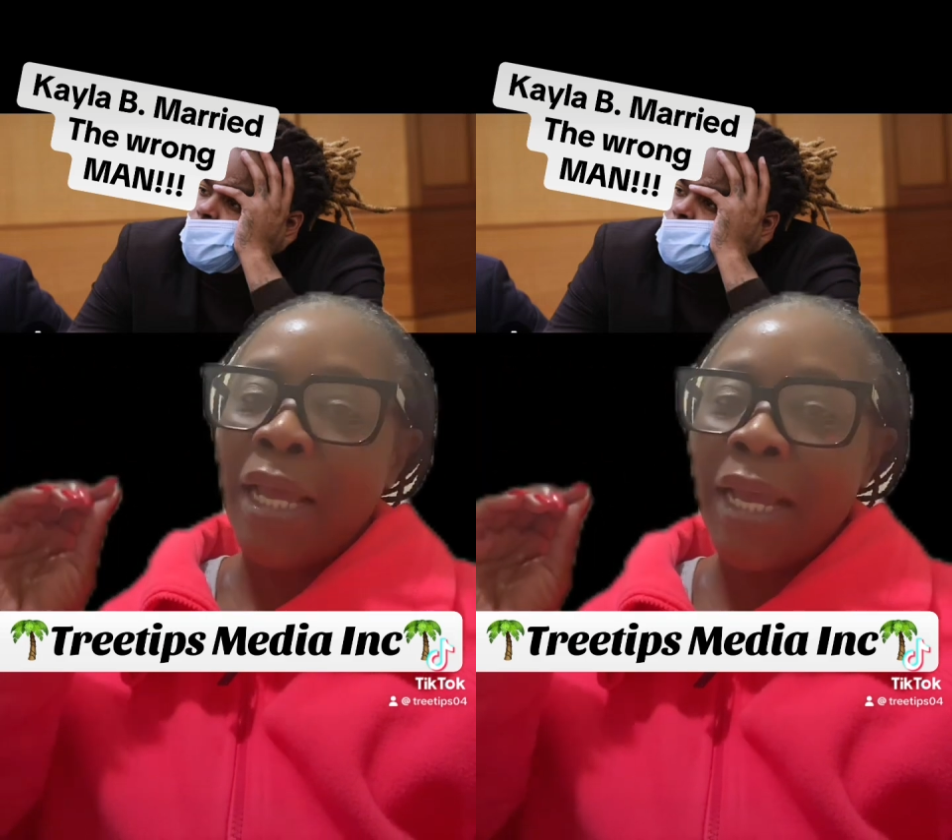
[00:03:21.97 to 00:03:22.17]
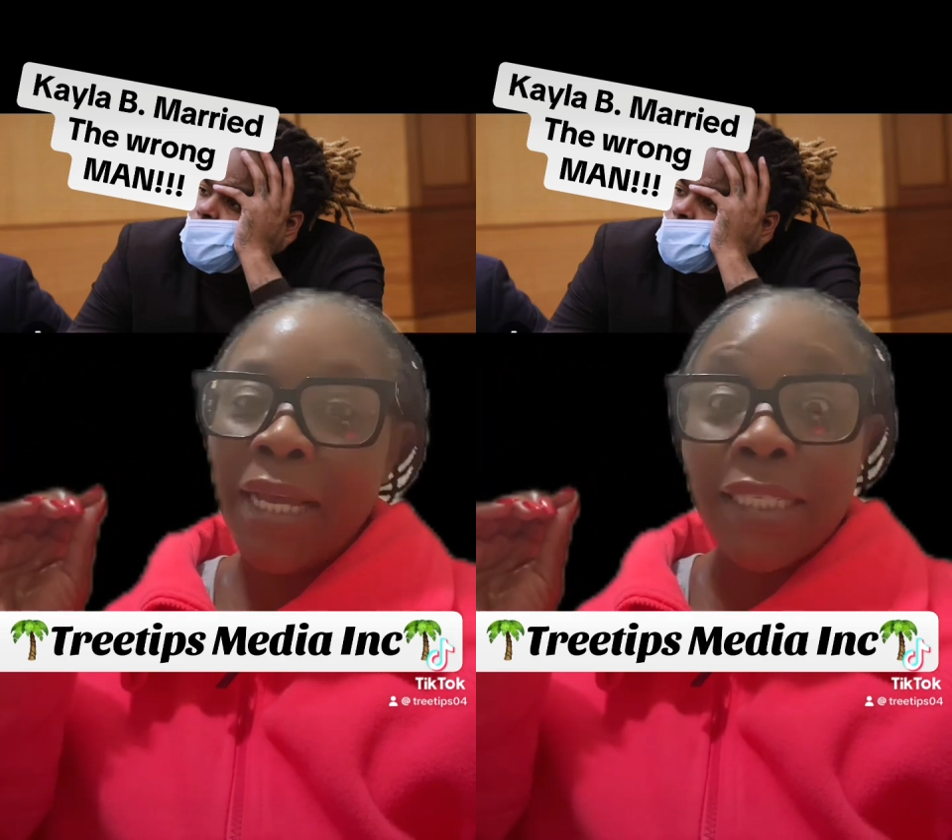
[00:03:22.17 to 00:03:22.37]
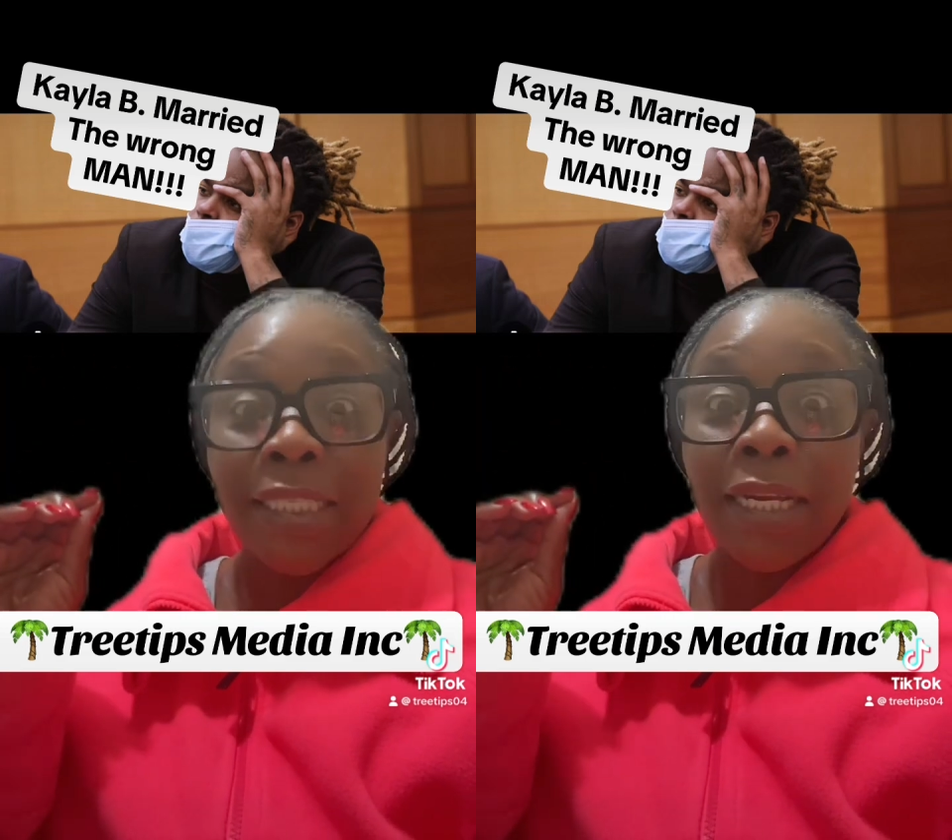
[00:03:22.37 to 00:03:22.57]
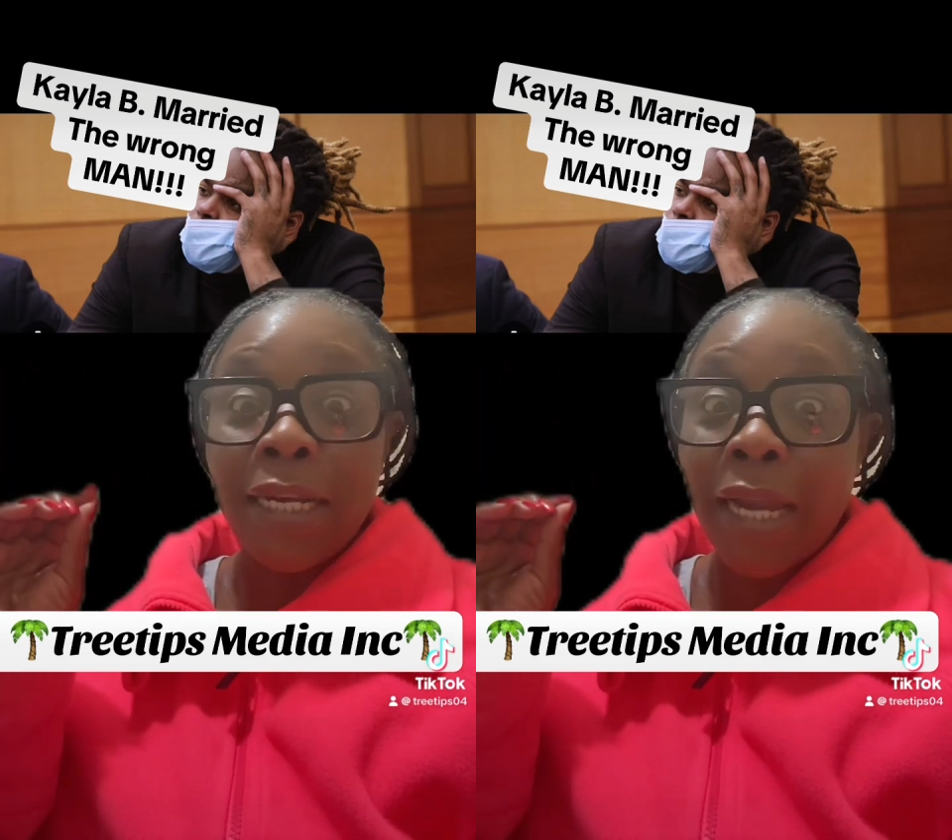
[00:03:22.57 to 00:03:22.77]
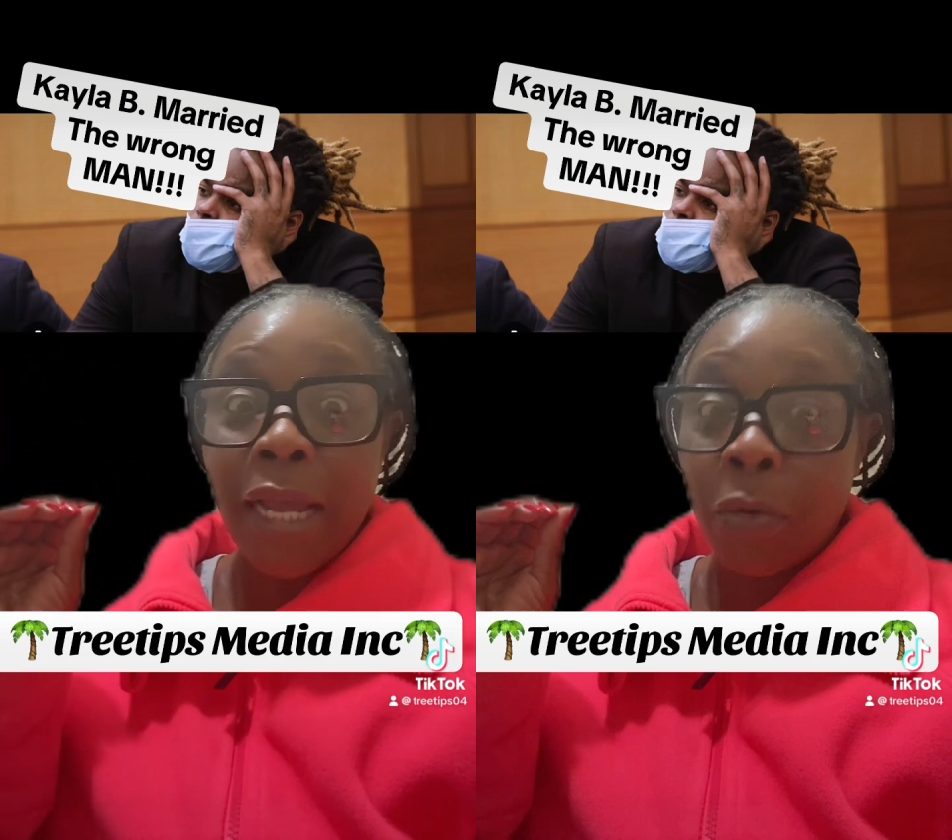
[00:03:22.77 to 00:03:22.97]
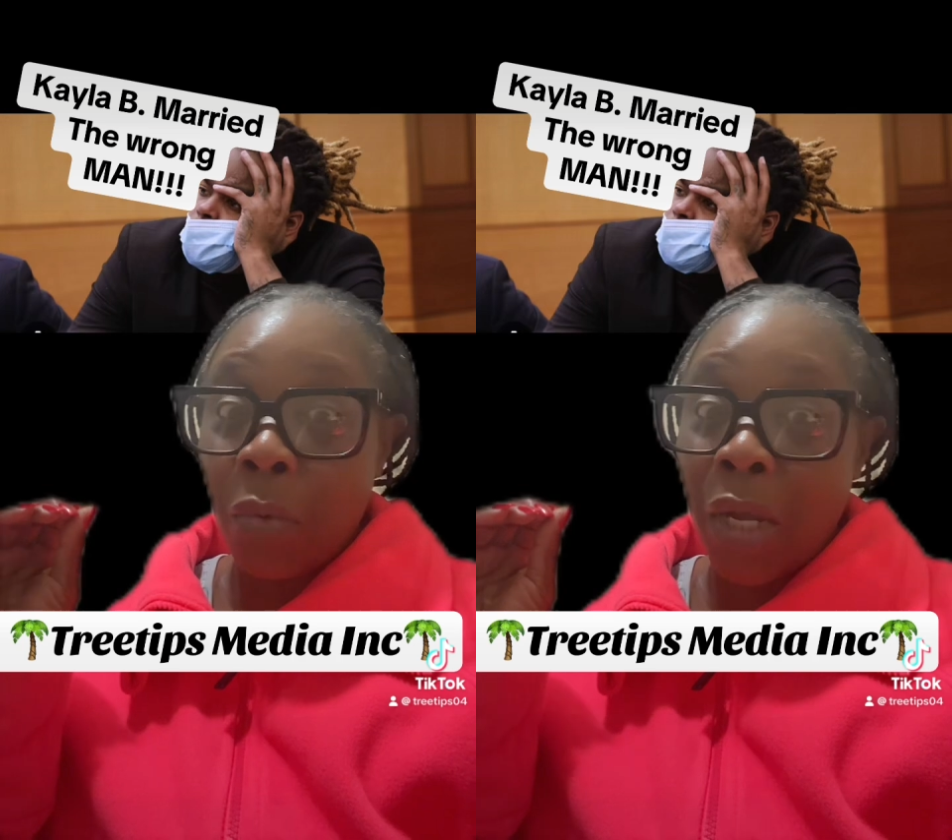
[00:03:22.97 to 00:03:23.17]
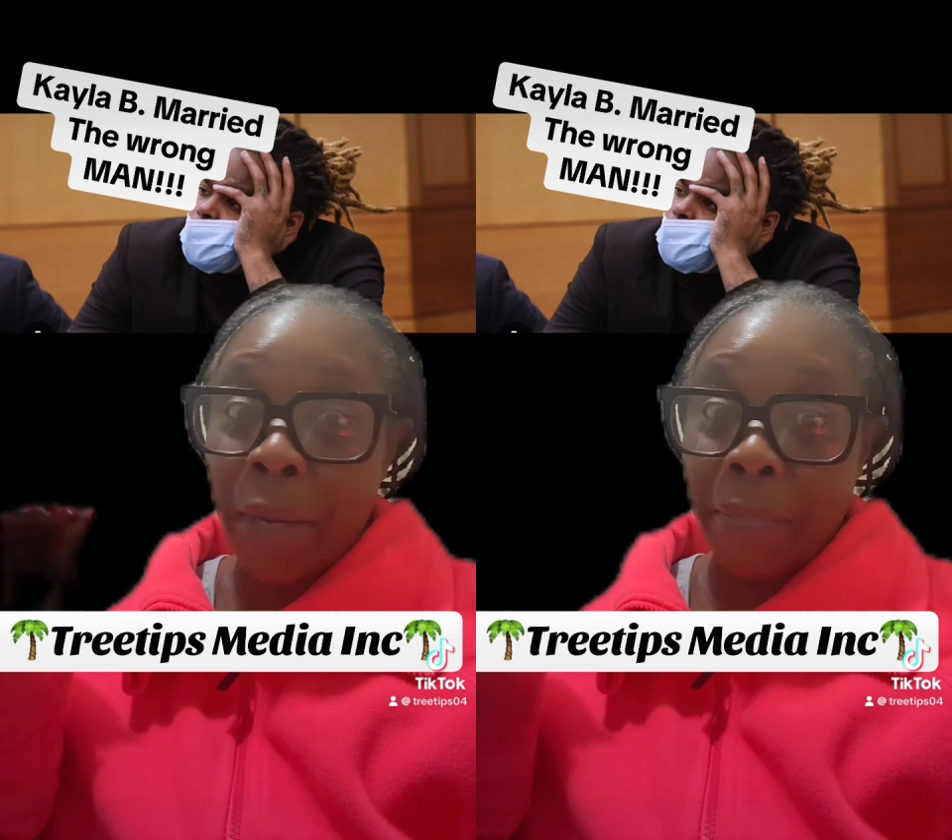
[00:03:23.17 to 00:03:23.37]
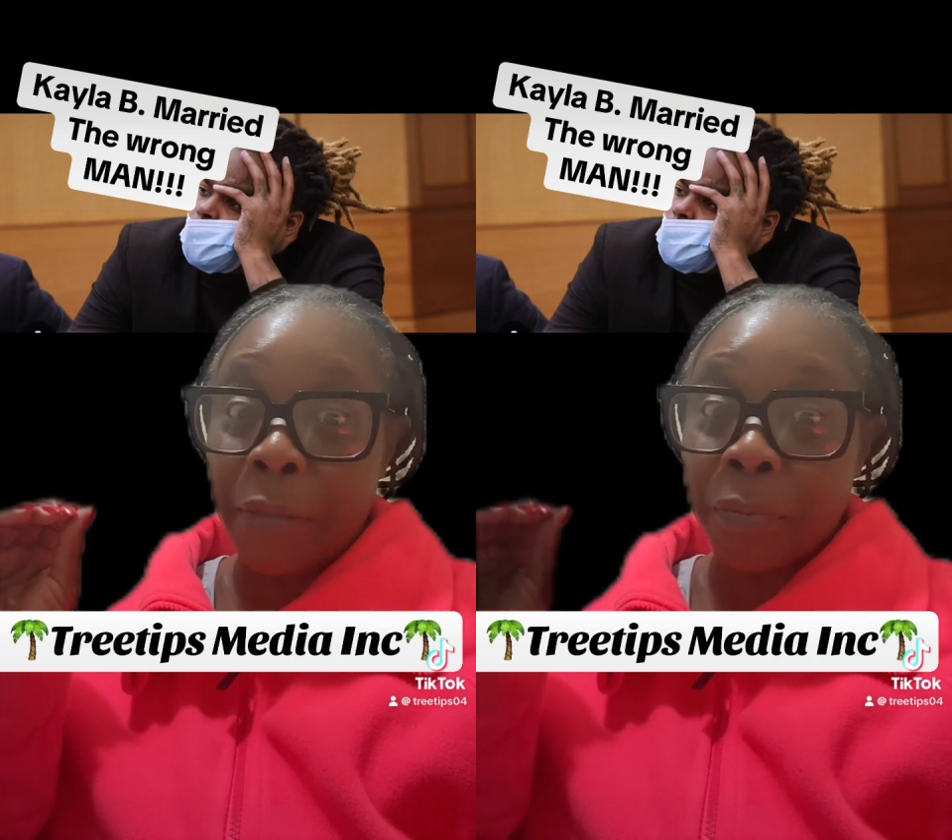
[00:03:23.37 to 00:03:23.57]
And she
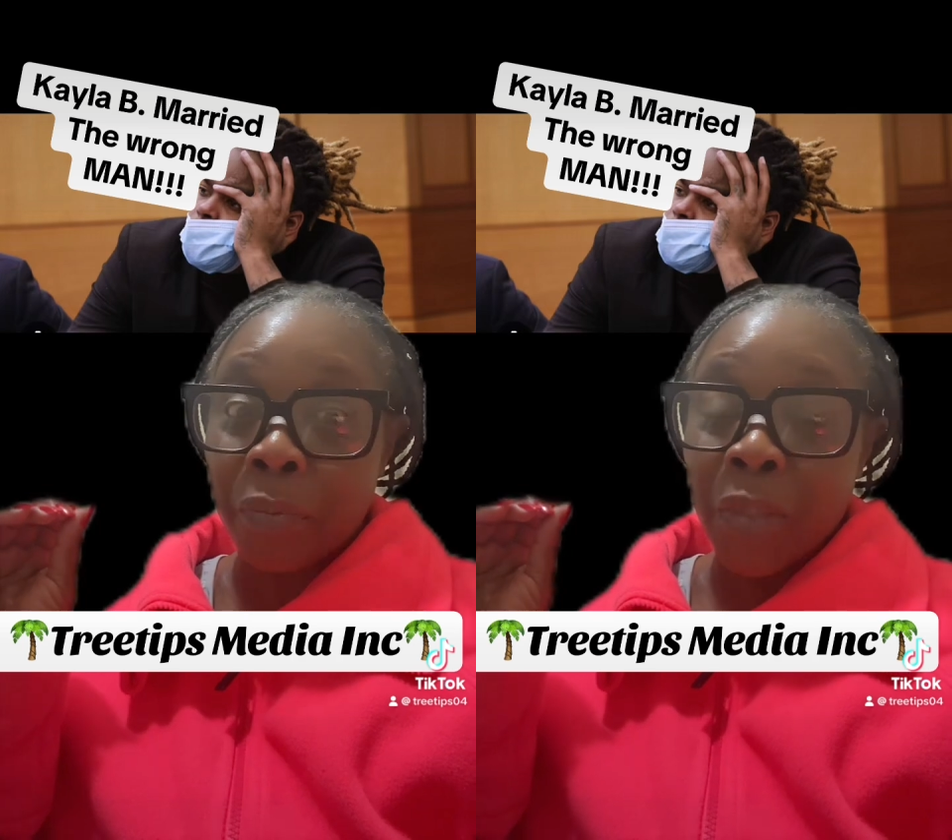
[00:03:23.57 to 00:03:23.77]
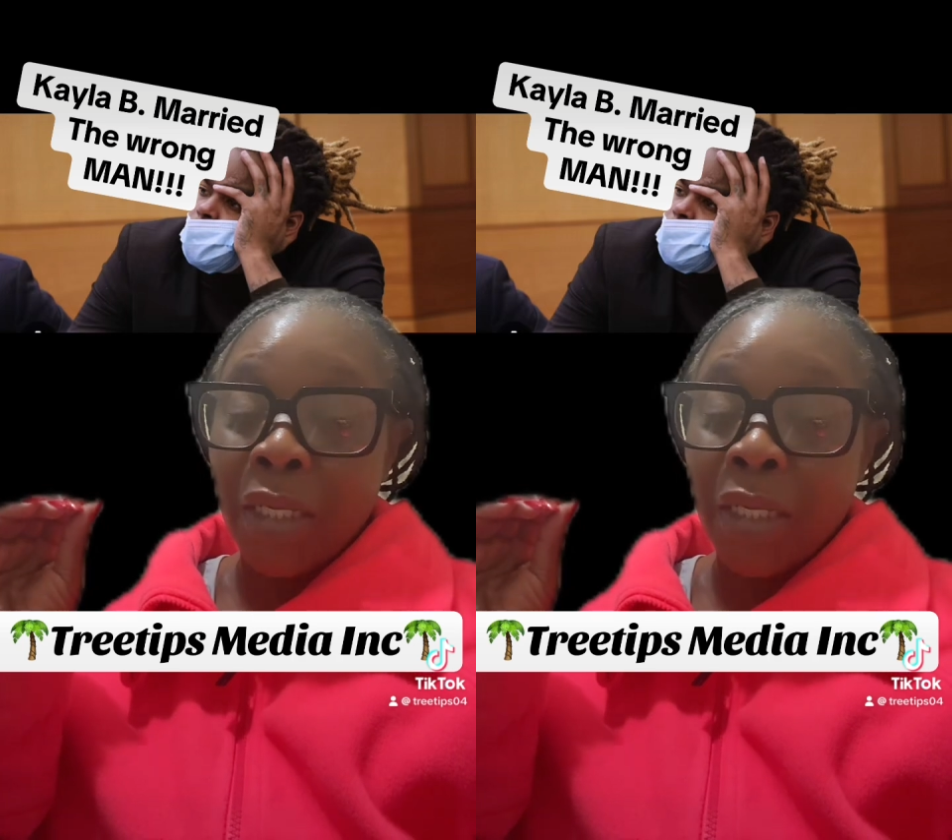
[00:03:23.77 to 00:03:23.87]
like women.